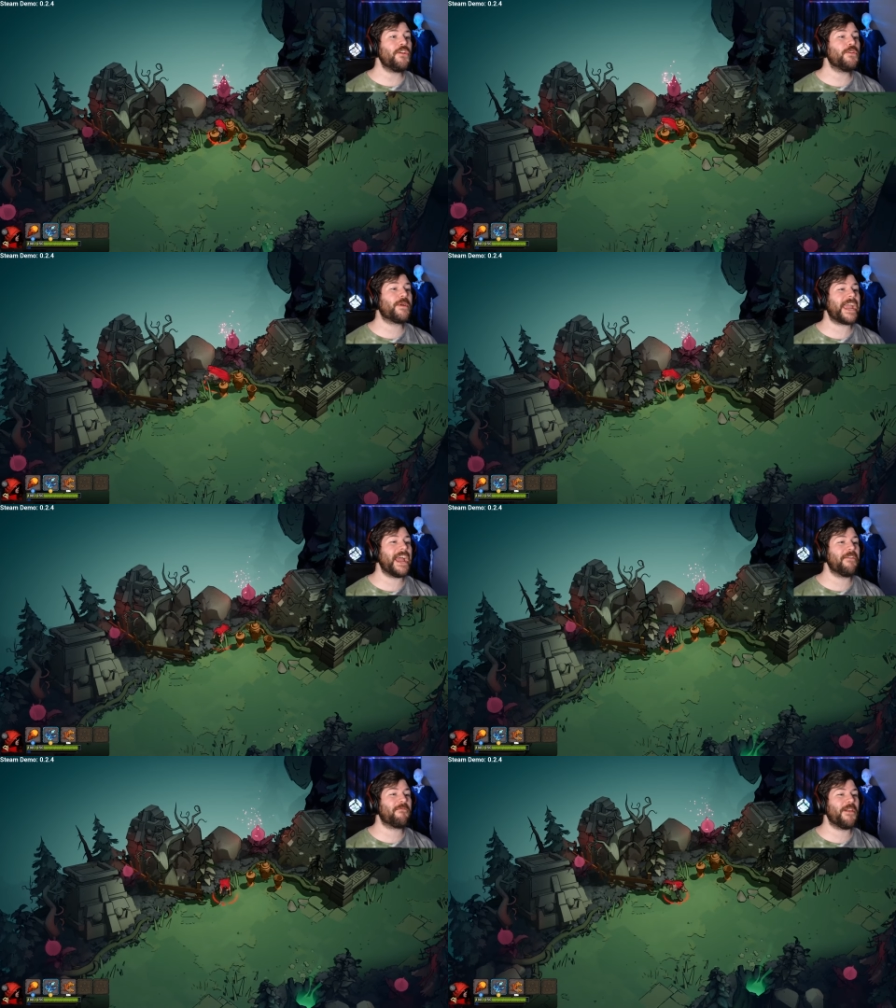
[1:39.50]
you
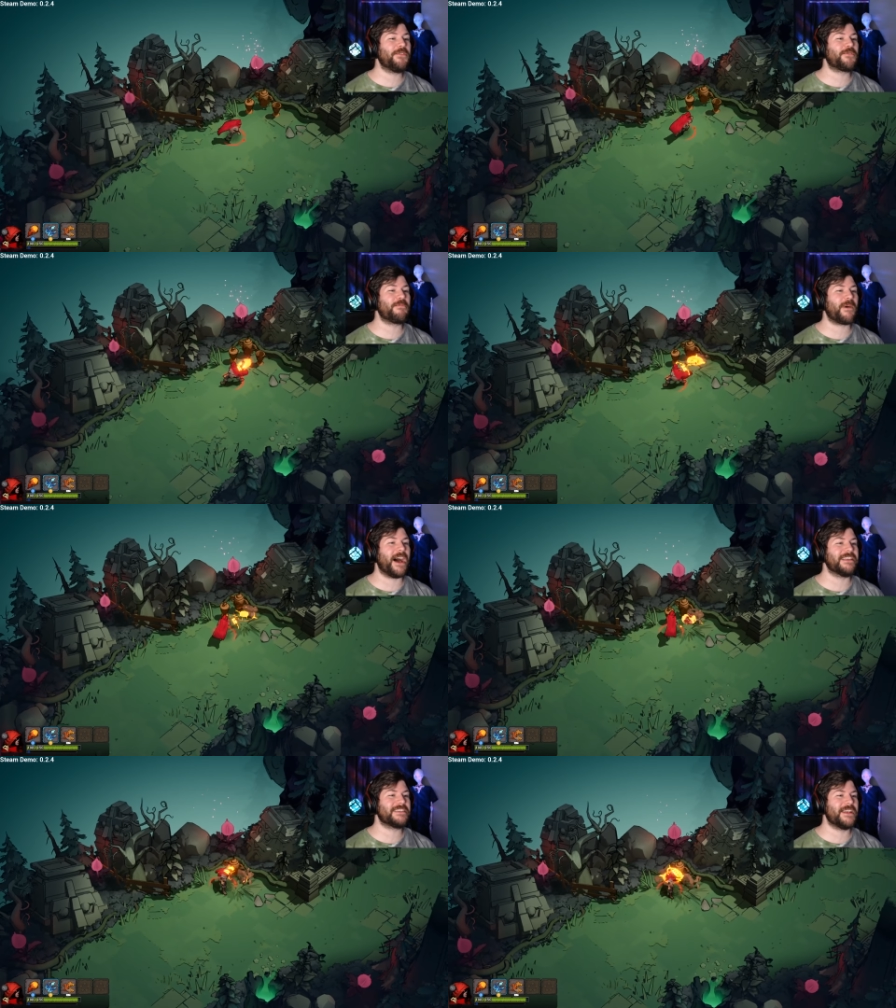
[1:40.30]
can't run through
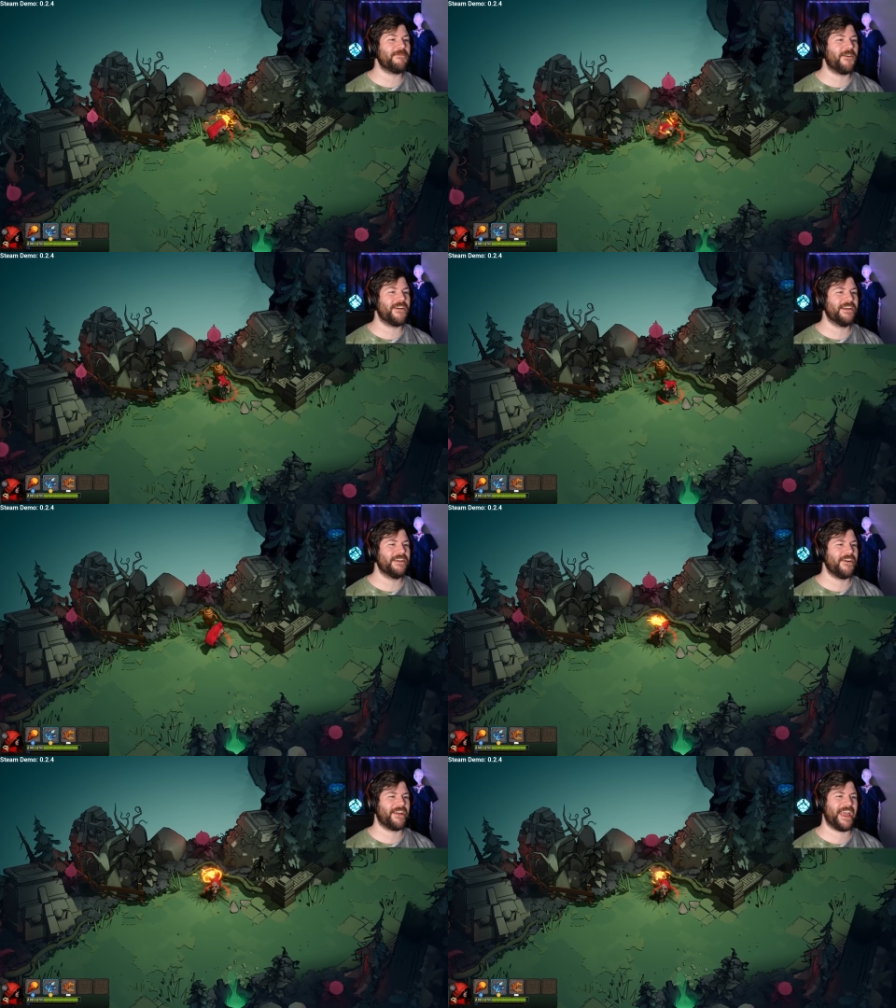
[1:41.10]
pots anymore?
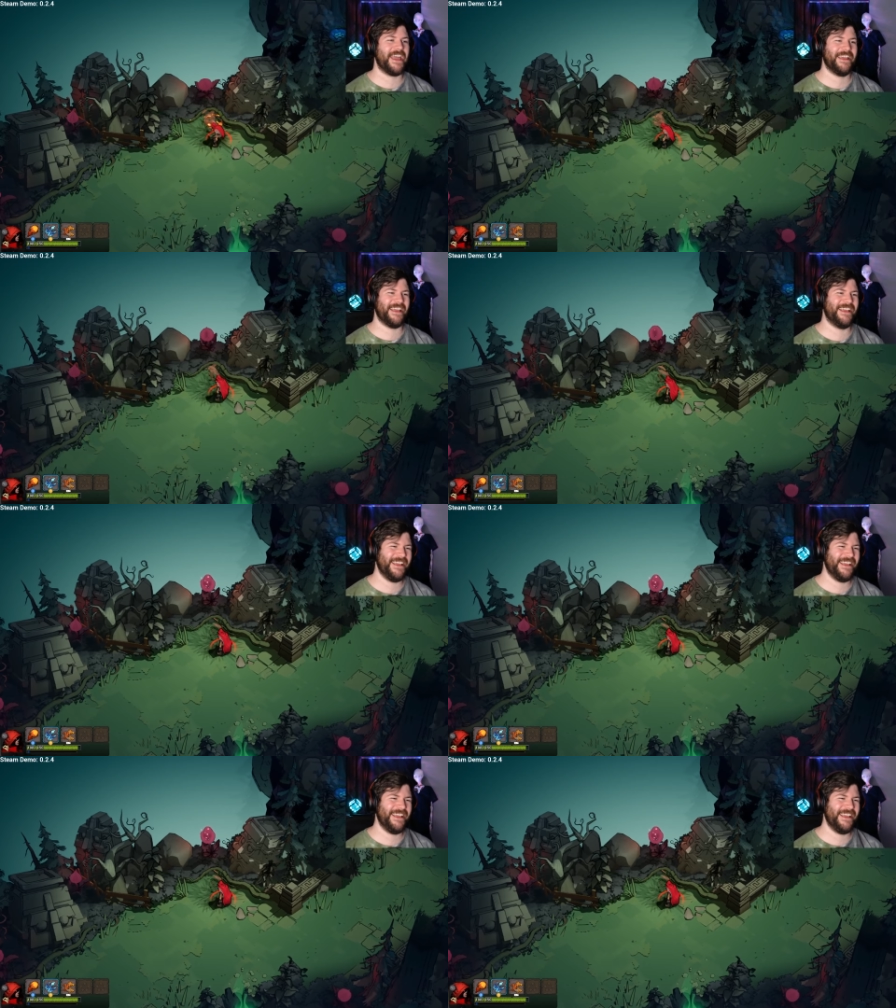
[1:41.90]
Okay.